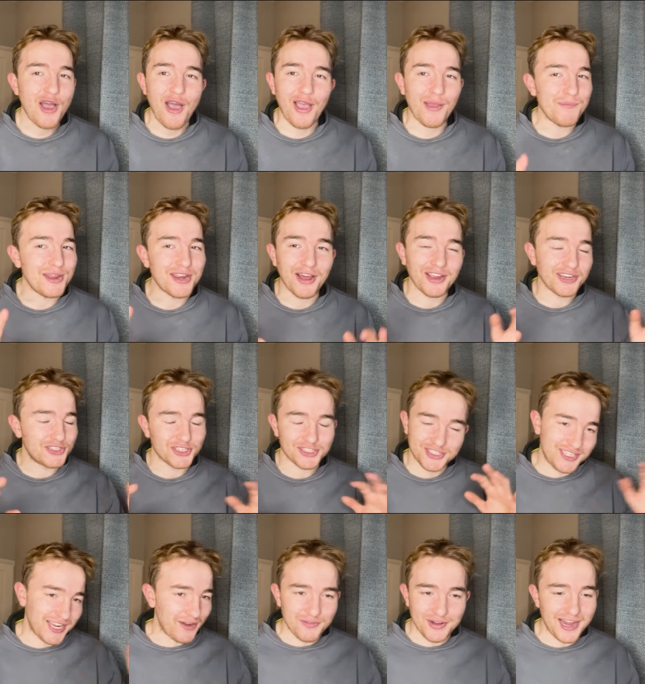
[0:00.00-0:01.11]
I mean, I just
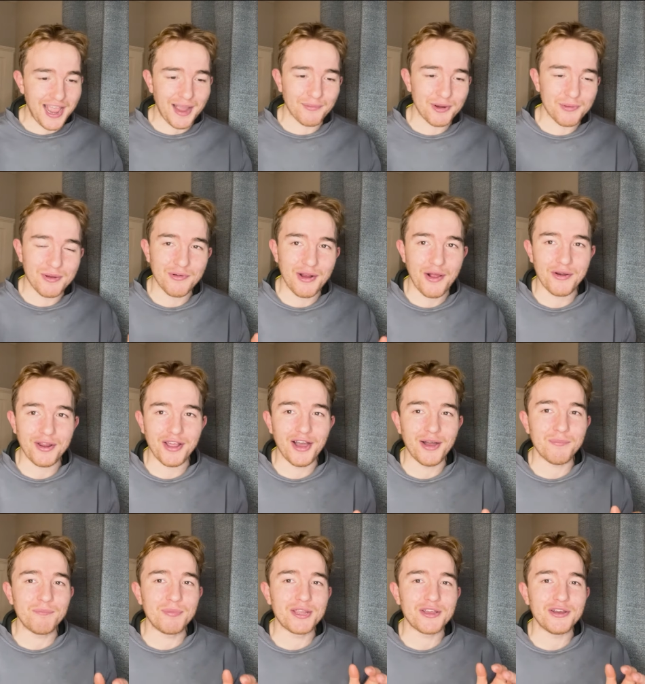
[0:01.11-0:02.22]
definitely am going to be rounding
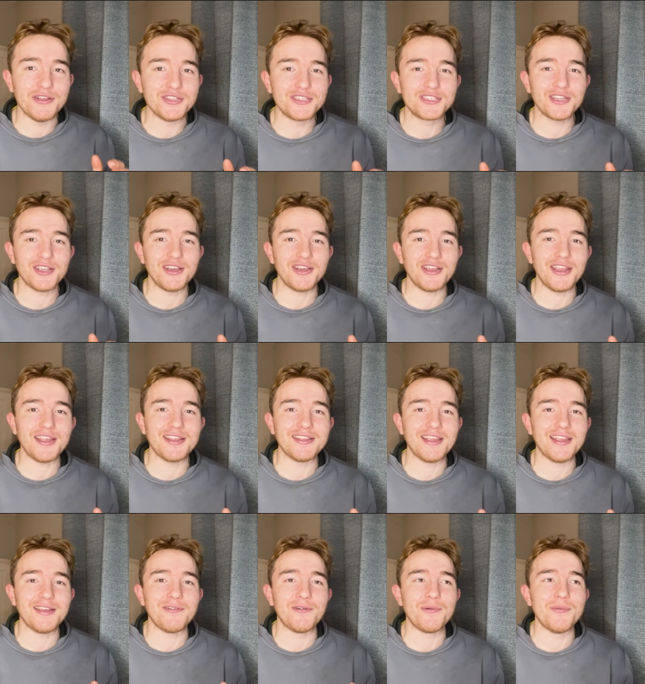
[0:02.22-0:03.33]
up because
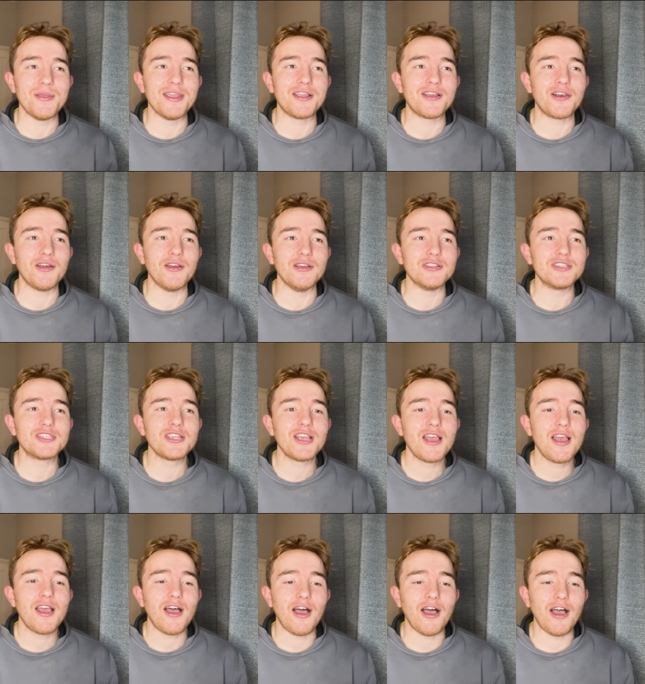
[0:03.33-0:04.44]
it, will be close.
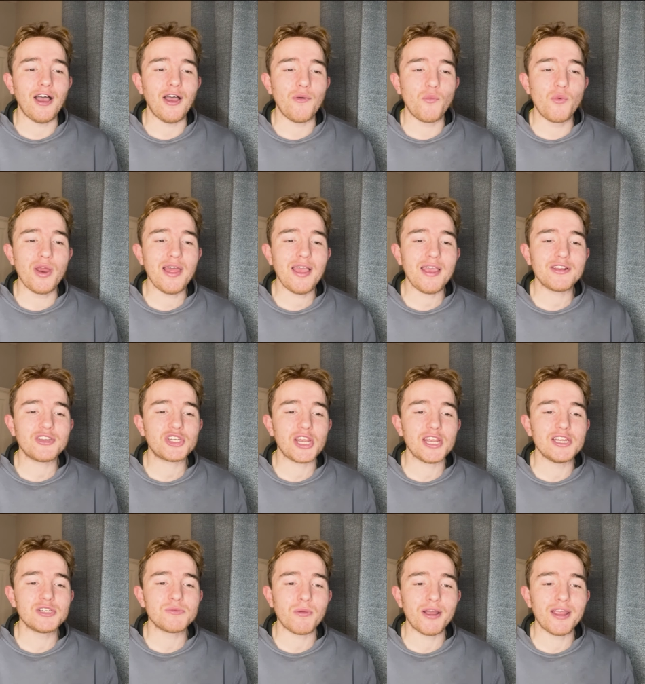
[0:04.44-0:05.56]
Uh, will it
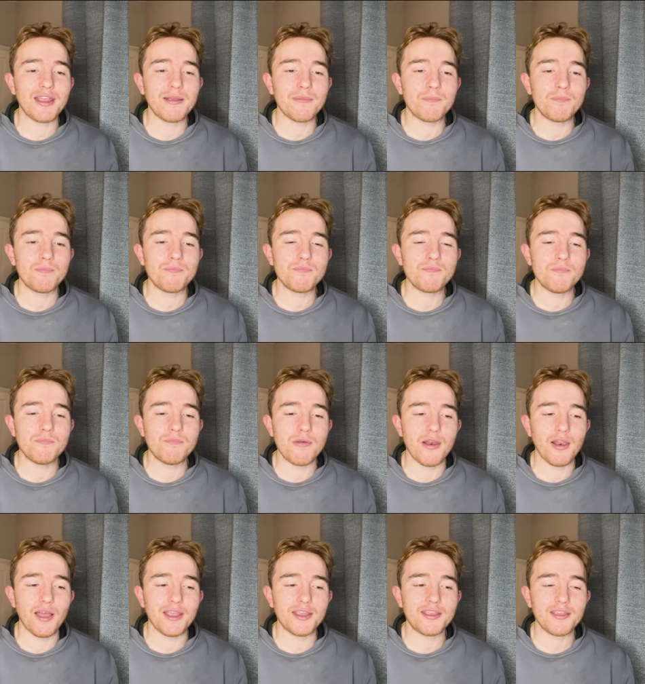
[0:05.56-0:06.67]
change my
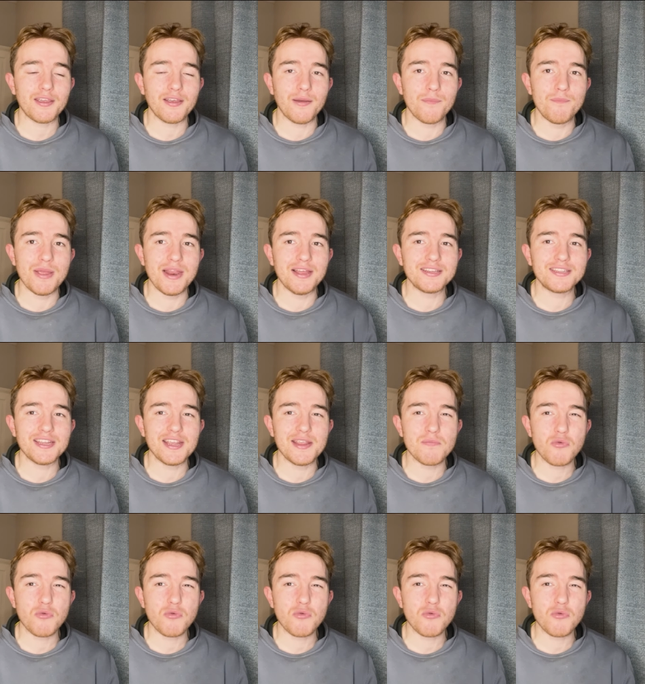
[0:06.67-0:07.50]
like ability?